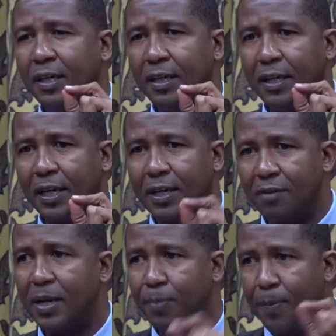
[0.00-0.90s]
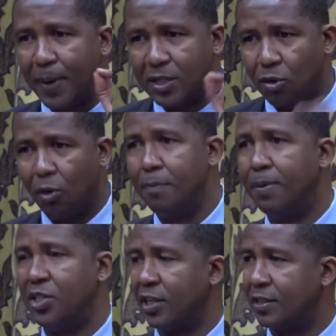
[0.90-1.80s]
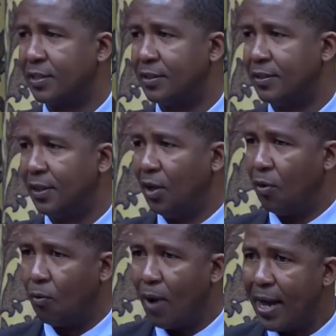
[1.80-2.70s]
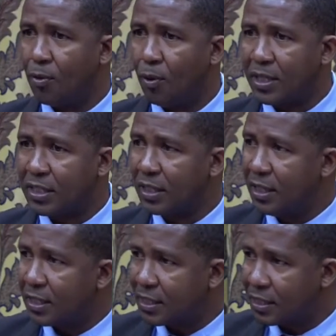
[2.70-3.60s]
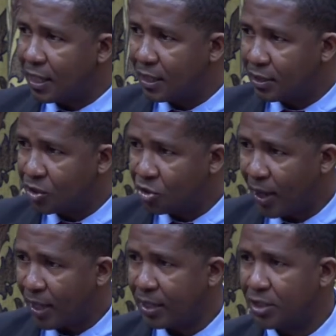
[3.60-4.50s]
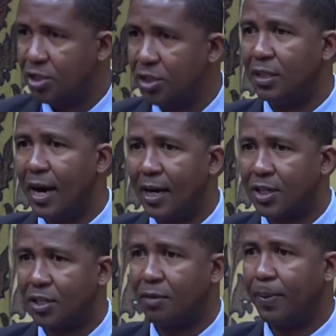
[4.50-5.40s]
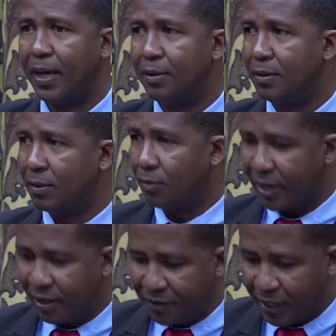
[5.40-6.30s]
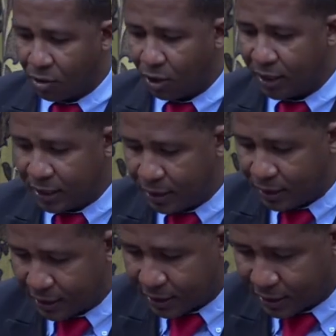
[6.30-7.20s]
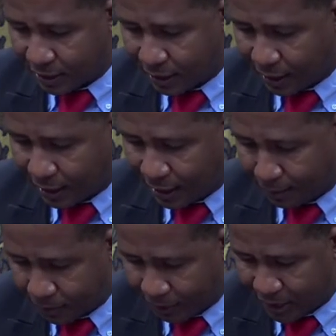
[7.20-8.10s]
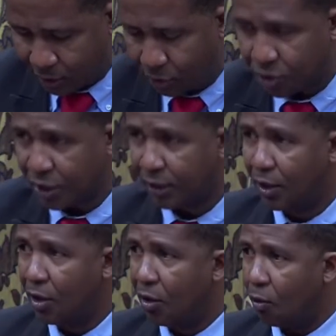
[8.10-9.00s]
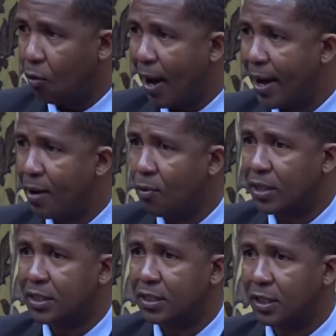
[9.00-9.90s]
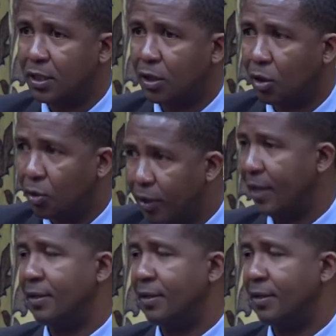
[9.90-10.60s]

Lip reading: the government prepare its own budget, why wasn't this strategy, action plan, whatever they call it in this resolution, why wasn't it included